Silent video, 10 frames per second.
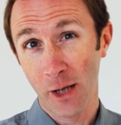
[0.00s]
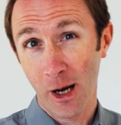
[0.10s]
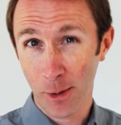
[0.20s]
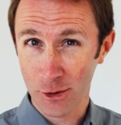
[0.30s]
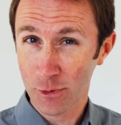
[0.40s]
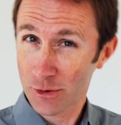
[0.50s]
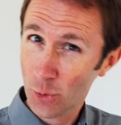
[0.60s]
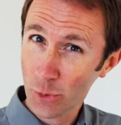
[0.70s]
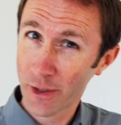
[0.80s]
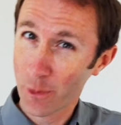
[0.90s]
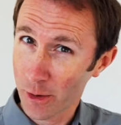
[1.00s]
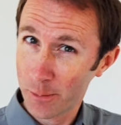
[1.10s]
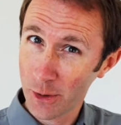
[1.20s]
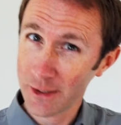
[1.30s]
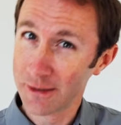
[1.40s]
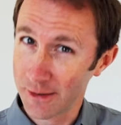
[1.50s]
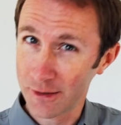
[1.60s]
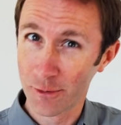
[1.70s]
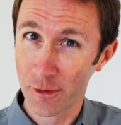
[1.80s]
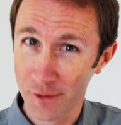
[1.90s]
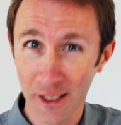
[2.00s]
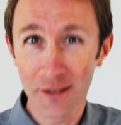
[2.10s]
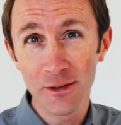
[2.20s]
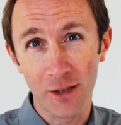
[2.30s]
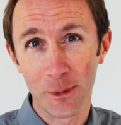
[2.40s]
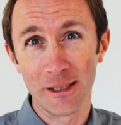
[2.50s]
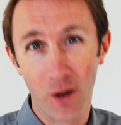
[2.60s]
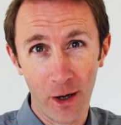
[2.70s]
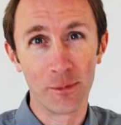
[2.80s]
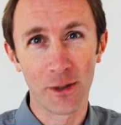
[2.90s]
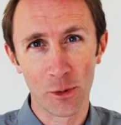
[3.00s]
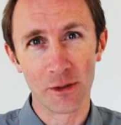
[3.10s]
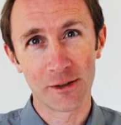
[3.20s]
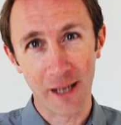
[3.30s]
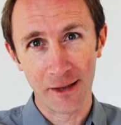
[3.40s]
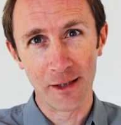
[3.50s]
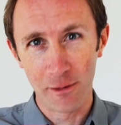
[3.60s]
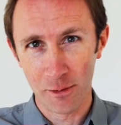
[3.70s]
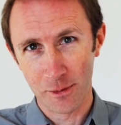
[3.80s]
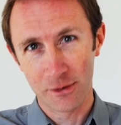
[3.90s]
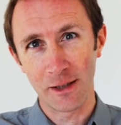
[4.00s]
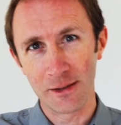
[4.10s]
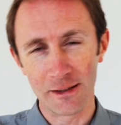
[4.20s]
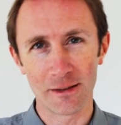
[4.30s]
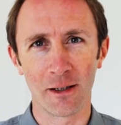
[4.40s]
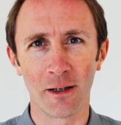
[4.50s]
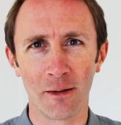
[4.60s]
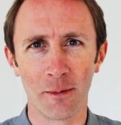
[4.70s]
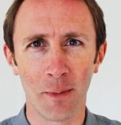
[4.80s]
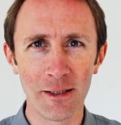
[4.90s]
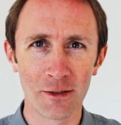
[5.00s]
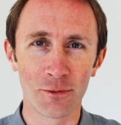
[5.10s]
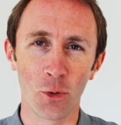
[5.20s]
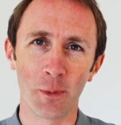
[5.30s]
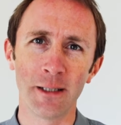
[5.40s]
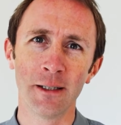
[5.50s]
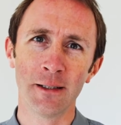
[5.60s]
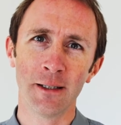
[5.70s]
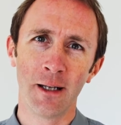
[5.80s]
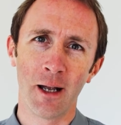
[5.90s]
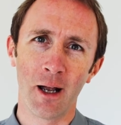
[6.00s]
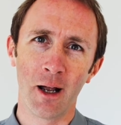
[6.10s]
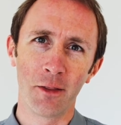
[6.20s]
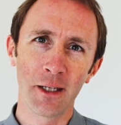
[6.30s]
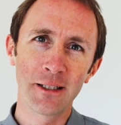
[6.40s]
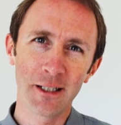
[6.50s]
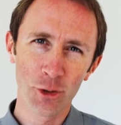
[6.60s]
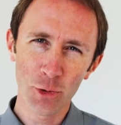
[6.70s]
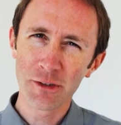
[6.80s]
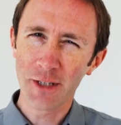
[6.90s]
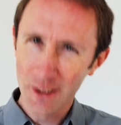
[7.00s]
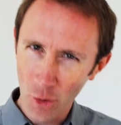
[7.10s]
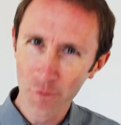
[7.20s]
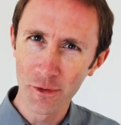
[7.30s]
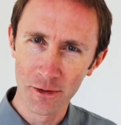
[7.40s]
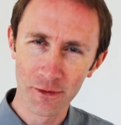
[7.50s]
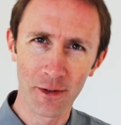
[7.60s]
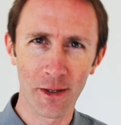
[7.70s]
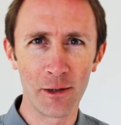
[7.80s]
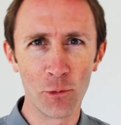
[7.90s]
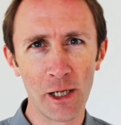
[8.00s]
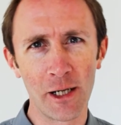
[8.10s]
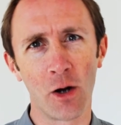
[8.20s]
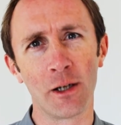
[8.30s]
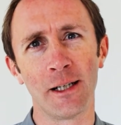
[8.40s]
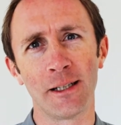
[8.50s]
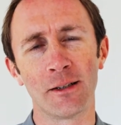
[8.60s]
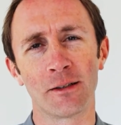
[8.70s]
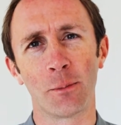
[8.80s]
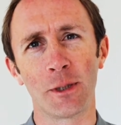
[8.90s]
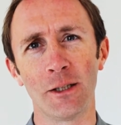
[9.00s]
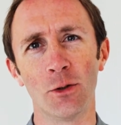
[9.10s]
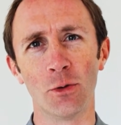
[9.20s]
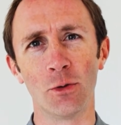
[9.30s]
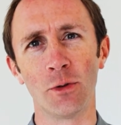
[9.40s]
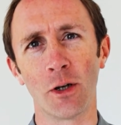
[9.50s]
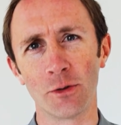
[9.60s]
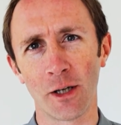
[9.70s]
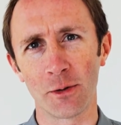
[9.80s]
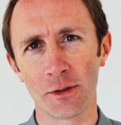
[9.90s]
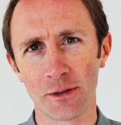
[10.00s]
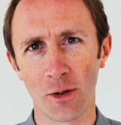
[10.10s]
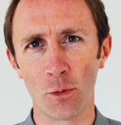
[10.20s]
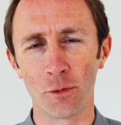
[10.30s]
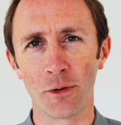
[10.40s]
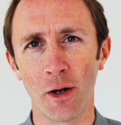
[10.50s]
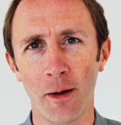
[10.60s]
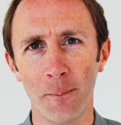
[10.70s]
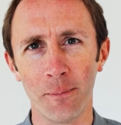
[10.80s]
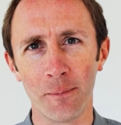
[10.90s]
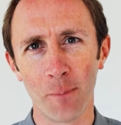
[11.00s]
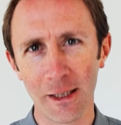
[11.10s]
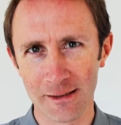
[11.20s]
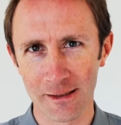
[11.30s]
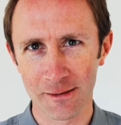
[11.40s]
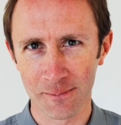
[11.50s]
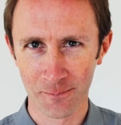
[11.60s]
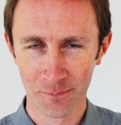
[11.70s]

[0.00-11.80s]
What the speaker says: on how much resource they want to put into this verification, so how many times they want to stand there and set these mazes for me, they can increase their confidence that they really are letting in somebody who knows how to solve mazes.